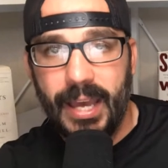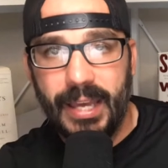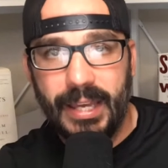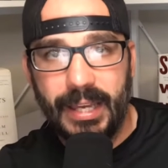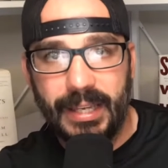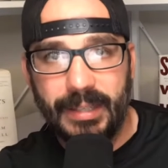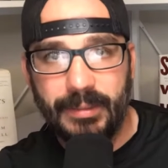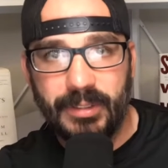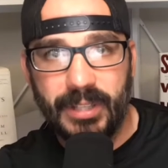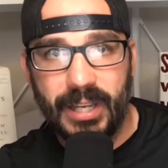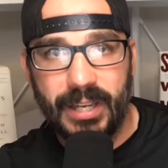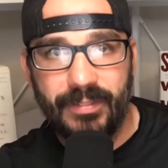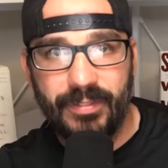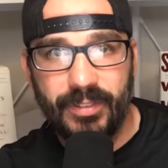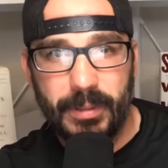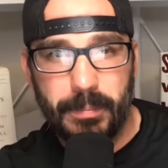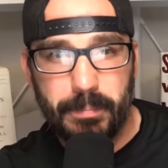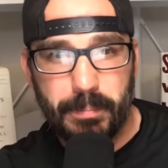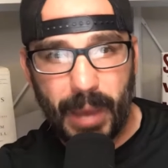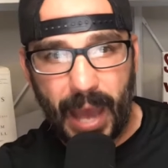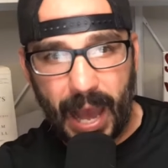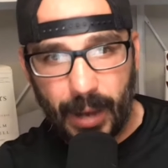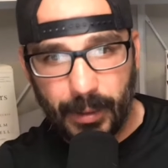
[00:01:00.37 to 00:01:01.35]
It definitely
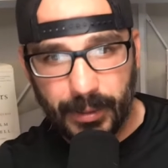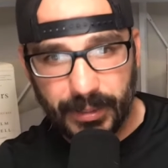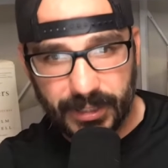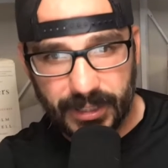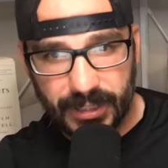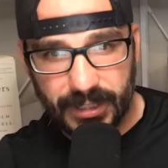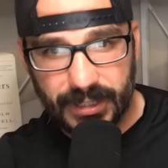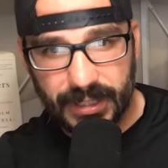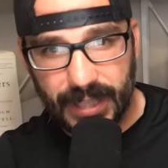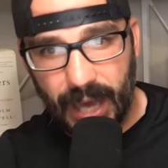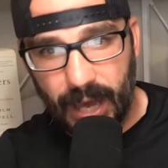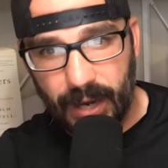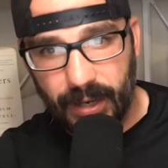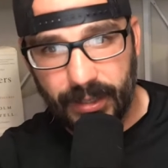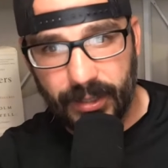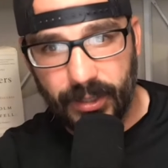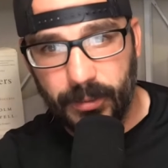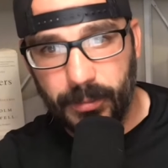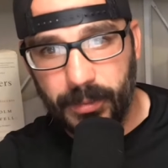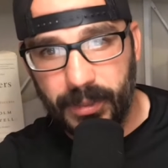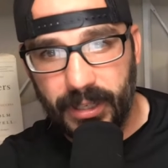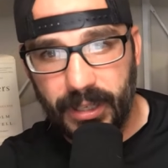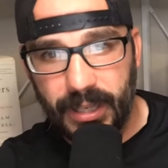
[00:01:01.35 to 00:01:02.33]
balances out a
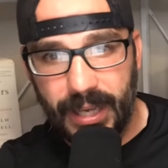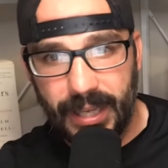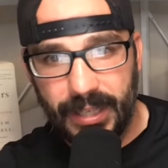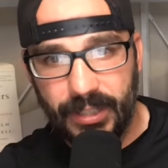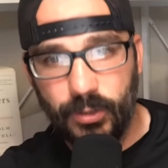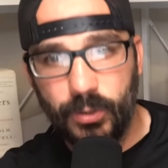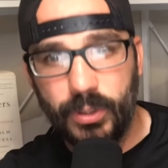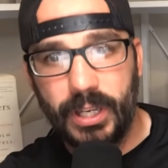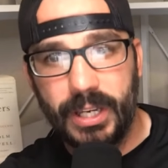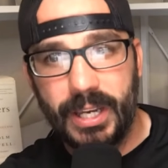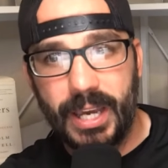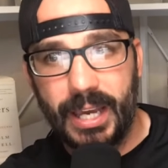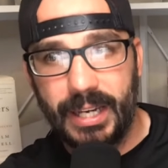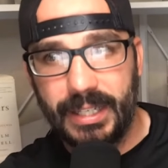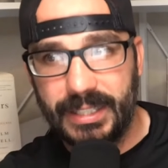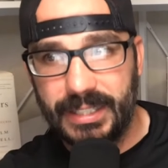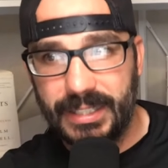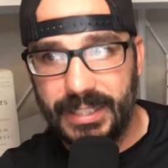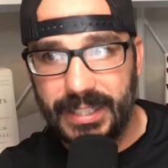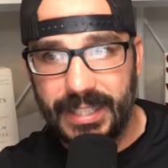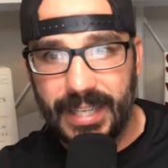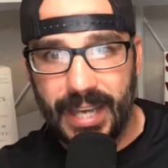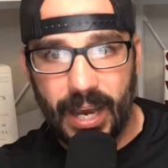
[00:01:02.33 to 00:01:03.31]
little bit, and you can kind of
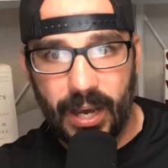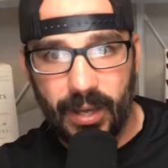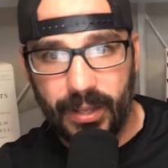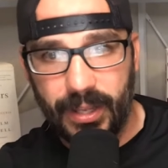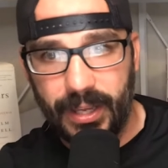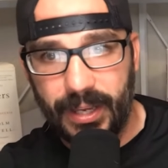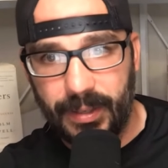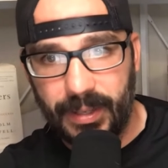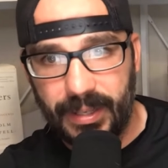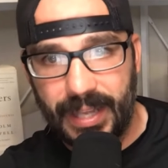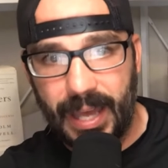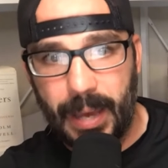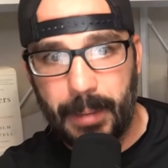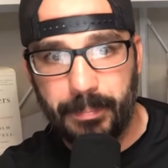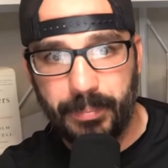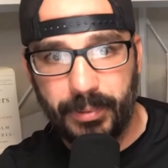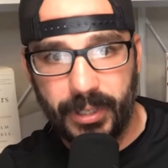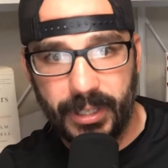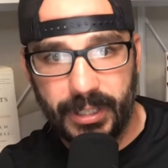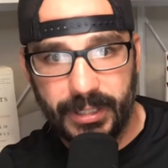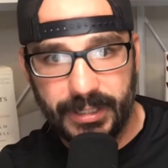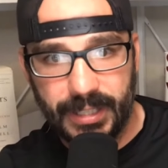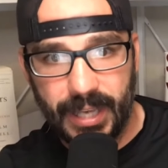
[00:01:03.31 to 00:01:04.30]
see how that
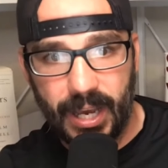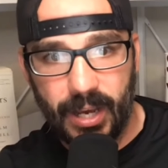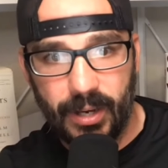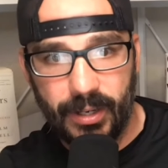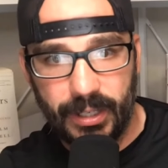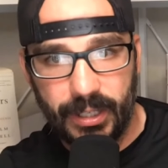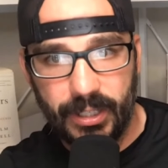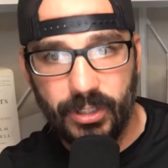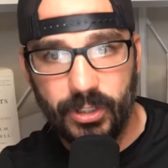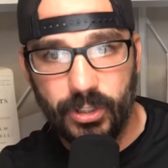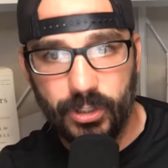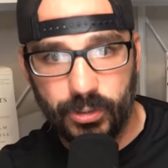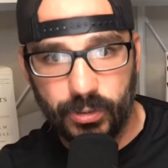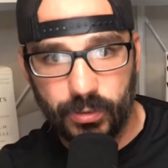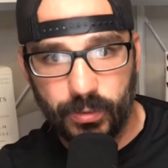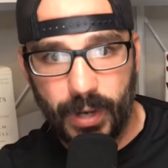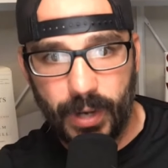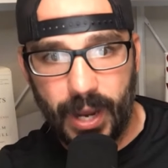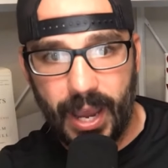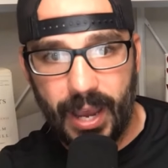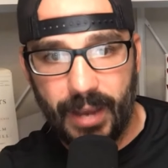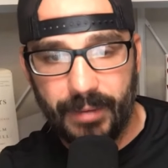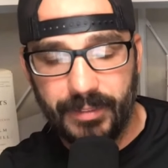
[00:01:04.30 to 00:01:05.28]
plays out in your
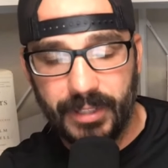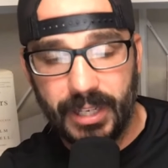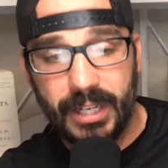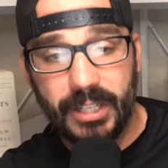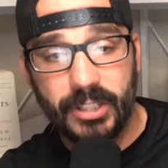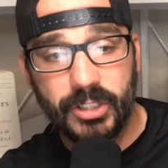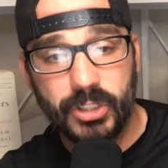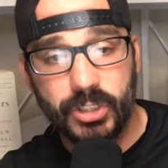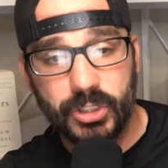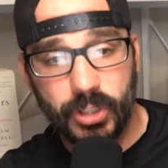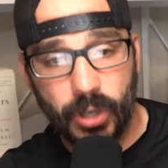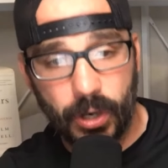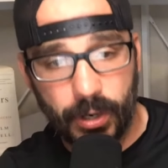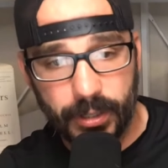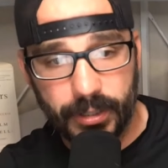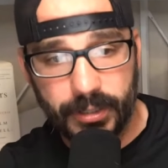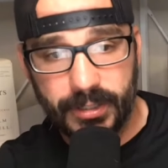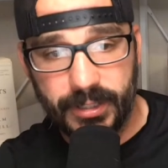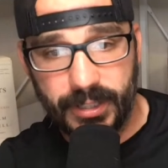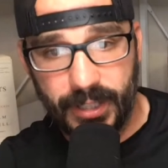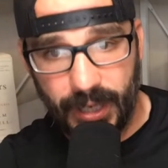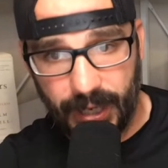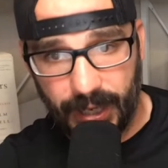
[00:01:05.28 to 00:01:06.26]
draft. And it's
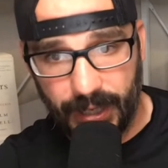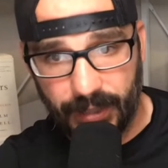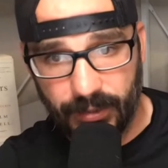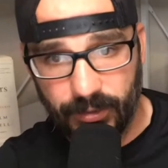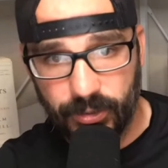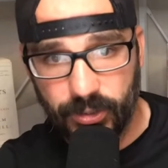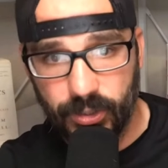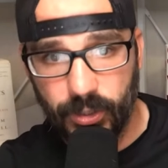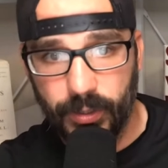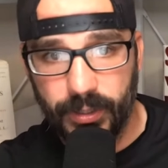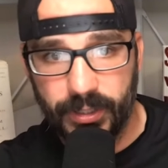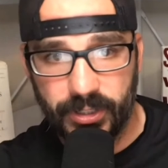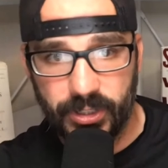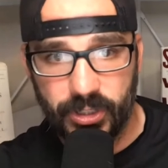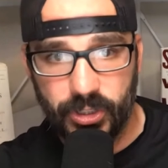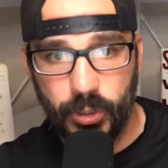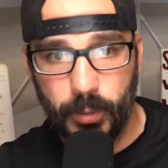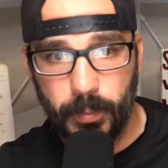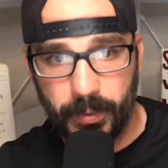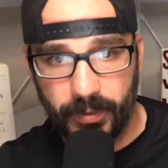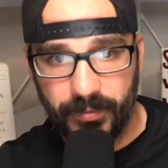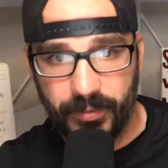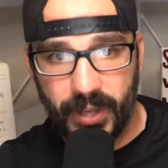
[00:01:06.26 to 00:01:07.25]
start 10. So it's
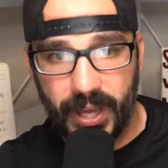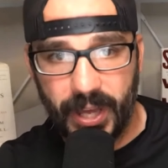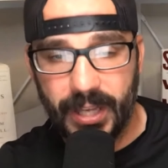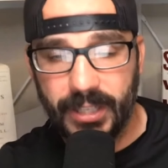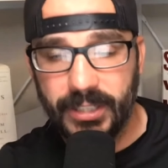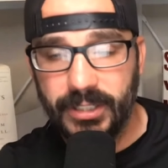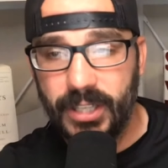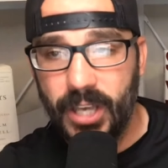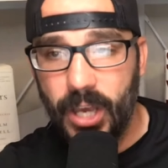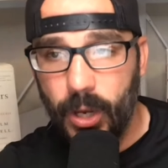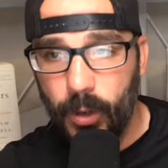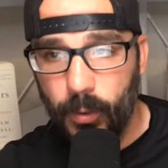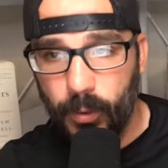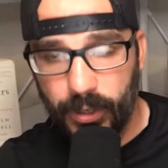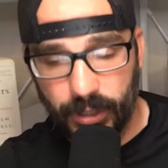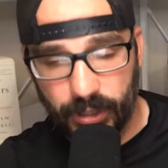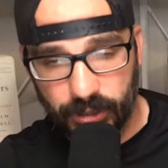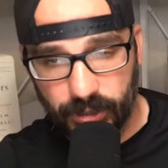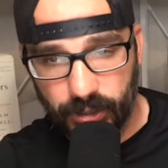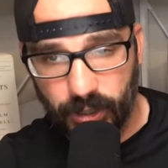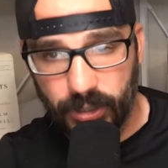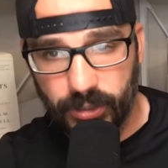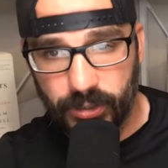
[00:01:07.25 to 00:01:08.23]
super flex, where you
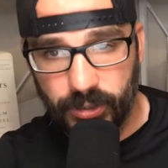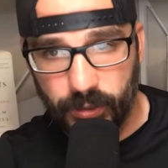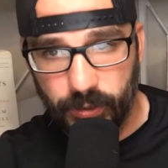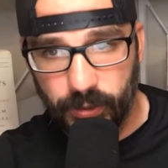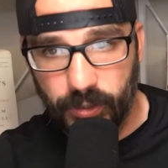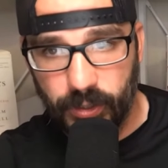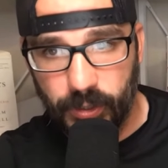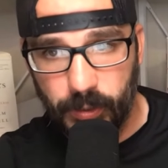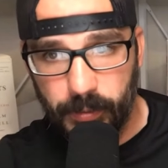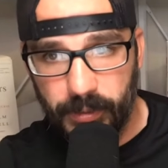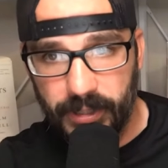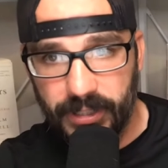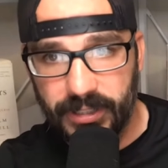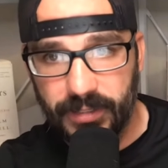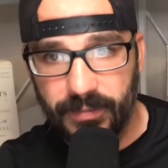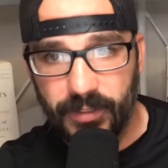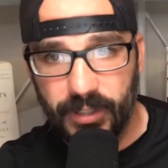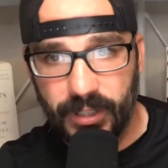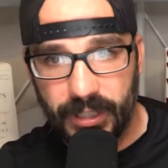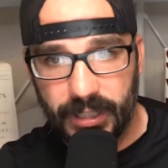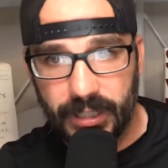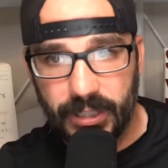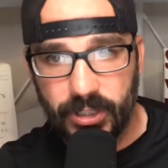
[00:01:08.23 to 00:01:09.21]
can start 2 QBs if
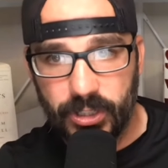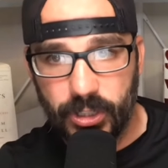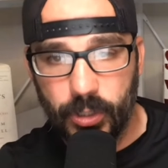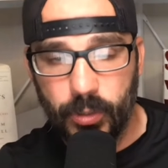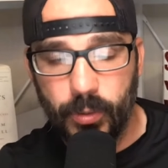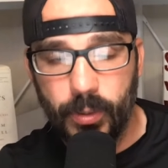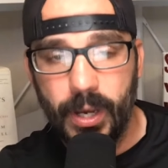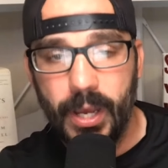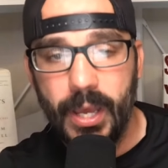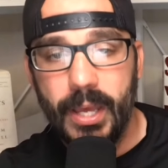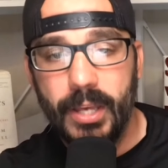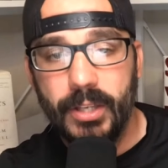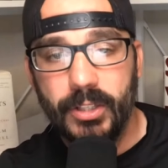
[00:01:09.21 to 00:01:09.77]
you need to.